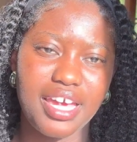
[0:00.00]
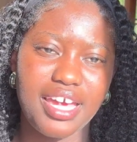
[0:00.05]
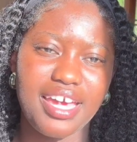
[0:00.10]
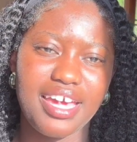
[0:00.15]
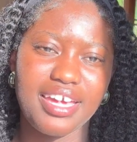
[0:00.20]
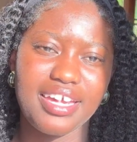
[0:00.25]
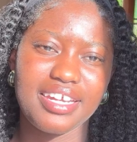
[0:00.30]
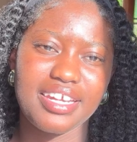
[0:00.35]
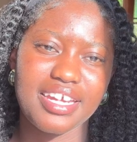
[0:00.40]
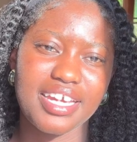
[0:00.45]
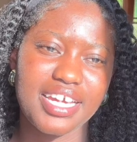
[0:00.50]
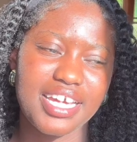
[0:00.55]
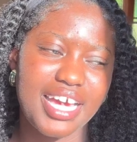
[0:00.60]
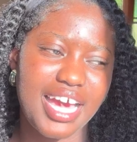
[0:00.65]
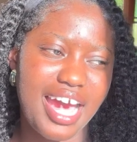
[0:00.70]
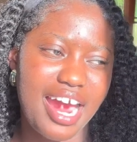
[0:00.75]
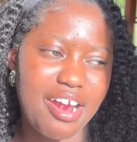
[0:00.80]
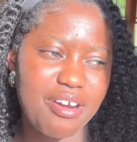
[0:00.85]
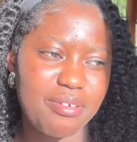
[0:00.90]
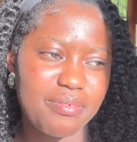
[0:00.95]
And
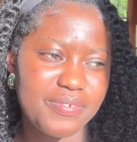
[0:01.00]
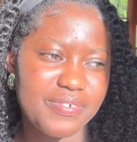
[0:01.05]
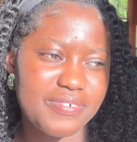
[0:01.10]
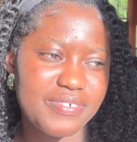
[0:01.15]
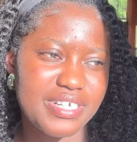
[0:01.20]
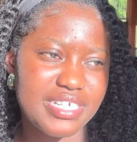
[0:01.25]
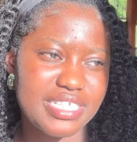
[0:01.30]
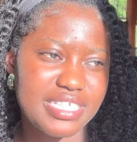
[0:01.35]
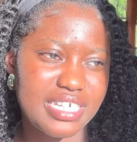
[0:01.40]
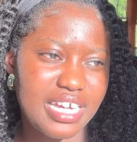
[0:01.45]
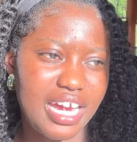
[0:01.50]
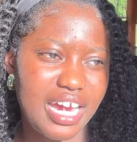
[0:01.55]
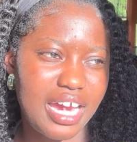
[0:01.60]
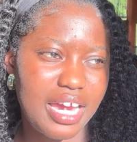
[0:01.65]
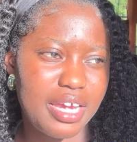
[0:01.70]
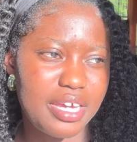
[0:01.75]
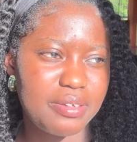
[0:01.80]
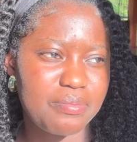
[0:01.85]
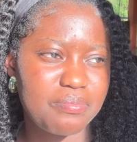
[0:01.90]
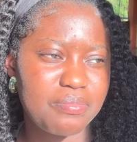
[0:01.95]
I remember one
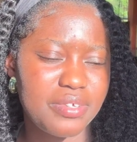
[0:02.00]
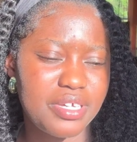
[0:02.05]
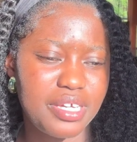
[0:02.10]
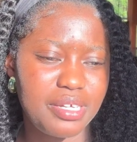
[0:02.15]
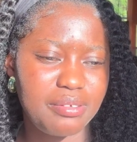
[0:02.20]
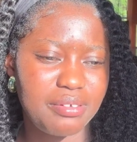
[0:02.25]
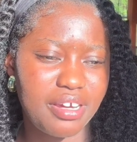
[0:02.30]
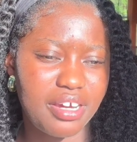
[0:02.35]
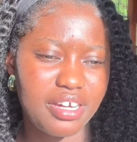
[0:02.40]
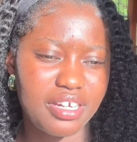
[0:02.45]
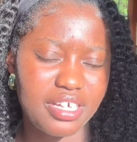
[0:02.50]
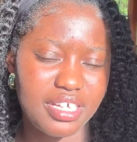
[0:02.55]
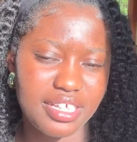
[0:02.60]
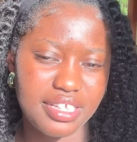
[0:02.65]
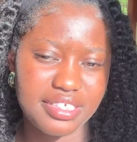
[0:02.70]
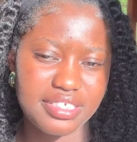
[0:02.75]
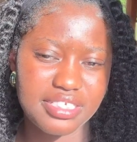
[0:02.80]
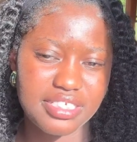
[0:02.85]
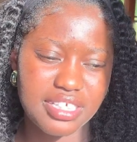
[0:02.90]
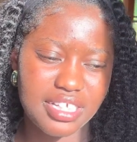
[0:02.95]
time in our
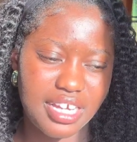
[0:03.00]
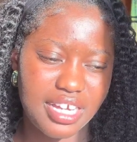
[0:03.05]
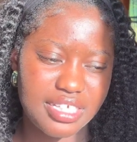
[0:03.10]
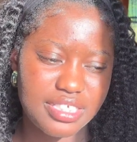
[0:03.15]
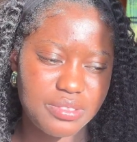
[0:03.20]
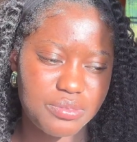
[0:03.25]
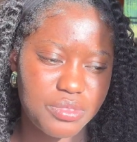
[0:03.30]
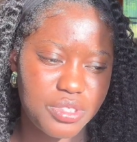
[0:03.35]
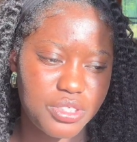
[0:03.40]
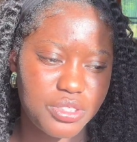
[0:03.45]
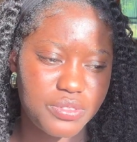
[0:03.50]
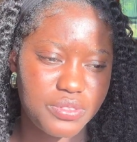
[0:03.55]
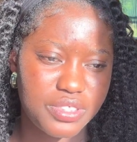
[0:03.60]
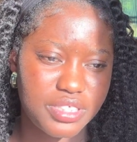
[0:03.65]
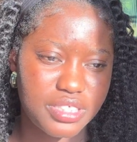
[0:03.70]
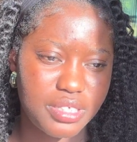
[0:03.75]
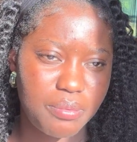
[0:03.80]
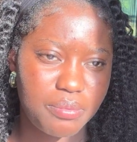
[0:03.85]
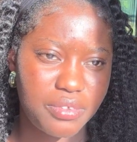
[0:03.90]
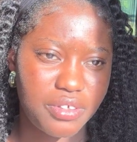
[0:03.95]
English class, we were doing
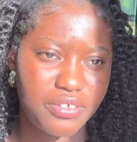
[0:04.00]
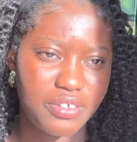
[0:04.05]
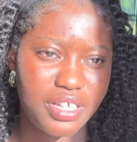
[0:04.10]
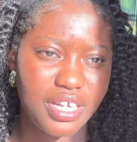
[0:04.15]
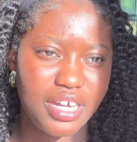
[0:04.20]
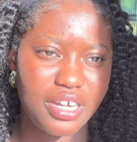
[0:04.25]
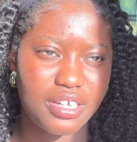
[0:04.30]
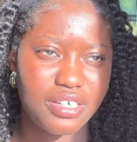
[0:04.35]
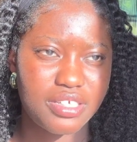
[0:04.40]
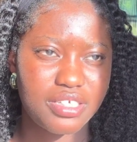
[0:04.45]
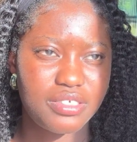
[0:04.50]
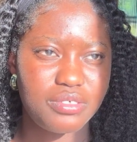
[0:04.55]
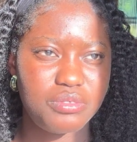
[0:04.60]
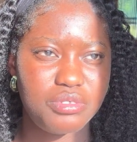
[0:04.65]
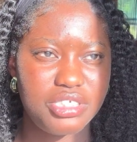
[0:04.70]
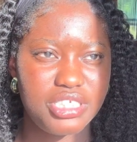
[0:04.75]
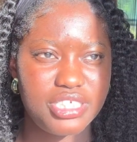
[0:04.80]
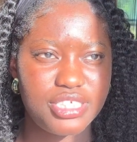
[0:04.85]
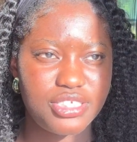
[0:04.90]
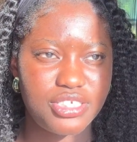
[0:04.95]
something like
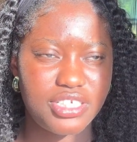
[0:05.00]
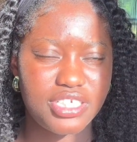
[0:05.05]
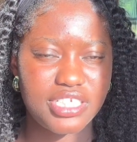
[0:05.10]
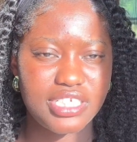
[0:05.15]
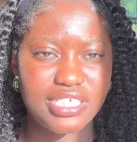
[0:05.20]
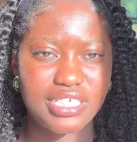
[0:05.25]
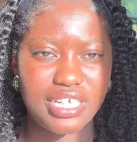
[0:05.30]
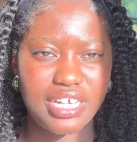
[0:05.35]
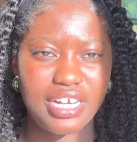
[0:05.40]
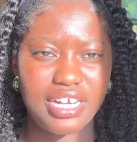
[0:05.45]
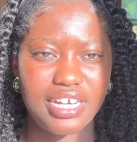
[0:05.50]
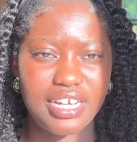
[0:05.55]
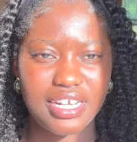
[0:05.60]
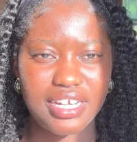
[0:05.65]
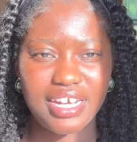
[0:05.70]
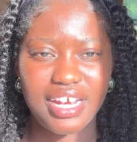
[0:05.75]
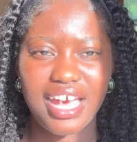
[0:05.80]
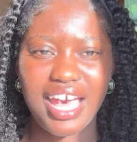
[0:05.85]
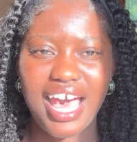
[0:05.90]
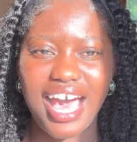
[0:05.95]
research, and
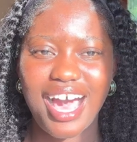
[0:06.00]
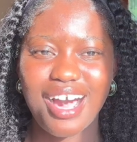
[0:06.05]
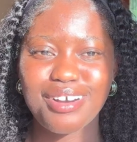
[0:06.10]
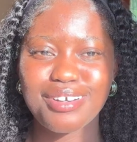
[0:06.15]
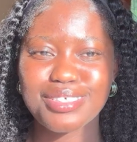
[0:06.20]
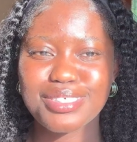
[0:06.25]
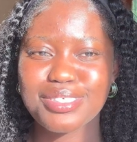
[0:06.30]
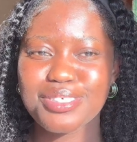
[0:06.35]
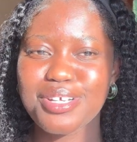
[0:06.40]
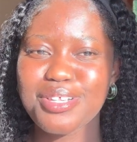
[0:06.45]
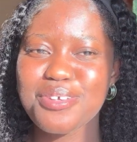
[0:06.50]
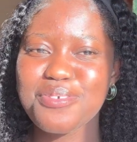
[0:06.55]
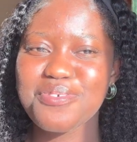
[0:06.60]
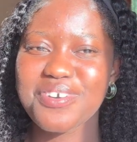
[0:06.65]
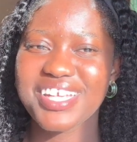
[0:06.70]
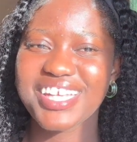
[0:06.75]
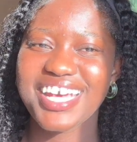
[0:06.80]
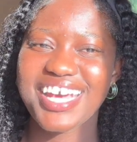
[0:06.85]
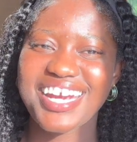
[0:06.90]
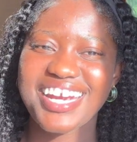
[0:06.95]
I was the only
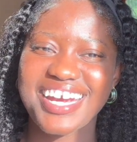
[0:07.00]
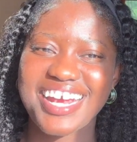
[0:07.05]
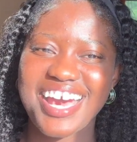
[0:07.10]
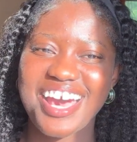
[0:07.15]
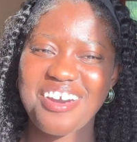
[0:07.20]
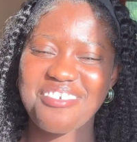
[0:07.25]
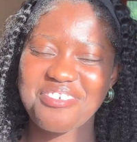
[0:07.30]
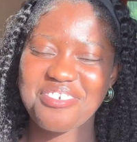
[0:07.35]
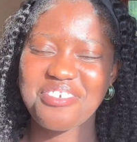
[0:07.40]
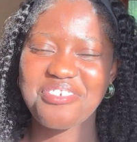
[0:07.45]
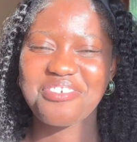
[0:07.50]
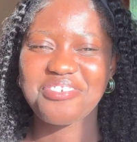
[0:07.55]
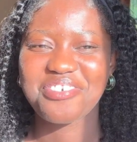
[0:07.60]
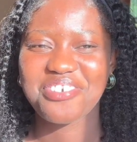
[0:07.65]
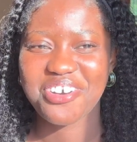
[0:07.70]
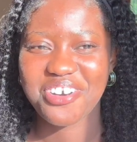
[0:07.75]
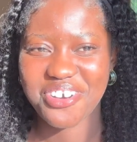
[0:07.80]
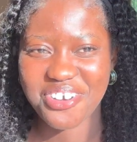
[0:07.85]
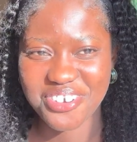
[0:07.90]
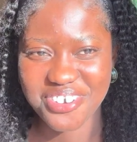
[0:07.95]
one that didn't have a
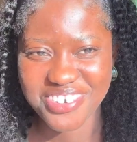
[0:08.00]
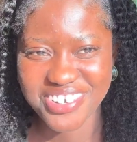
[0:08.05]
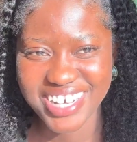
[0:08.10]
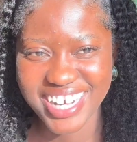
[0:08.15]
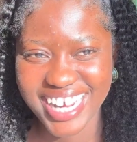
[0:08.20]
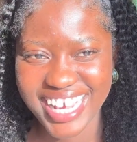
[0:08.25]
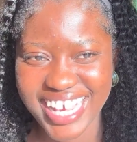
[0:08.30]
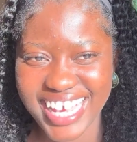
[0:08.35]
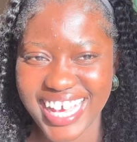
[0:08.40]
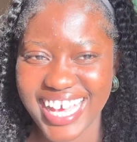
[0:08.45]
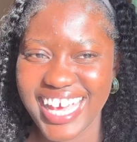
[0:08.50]
phone.